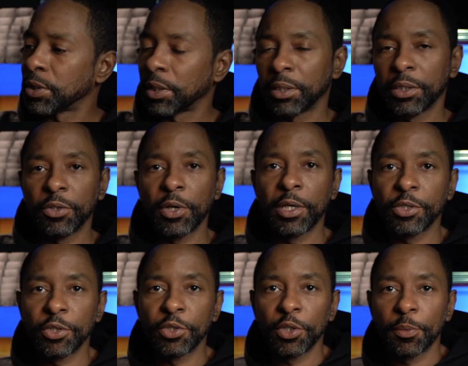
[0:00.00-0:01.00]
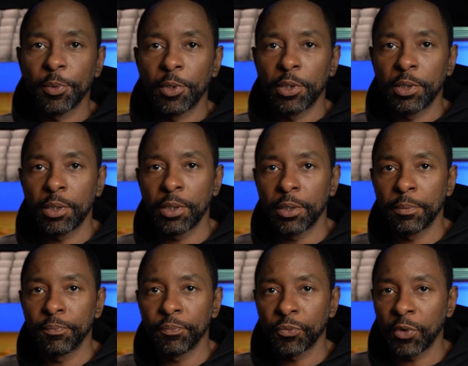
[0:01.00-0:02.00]
I think you guys should jump
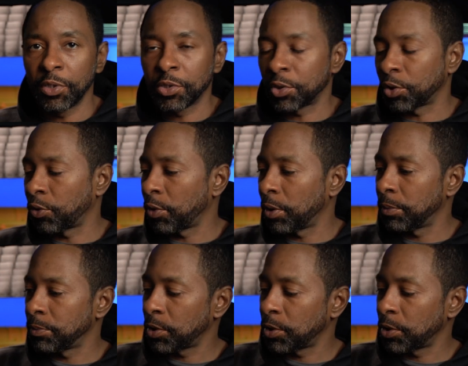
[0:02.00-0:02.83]
on Instagram,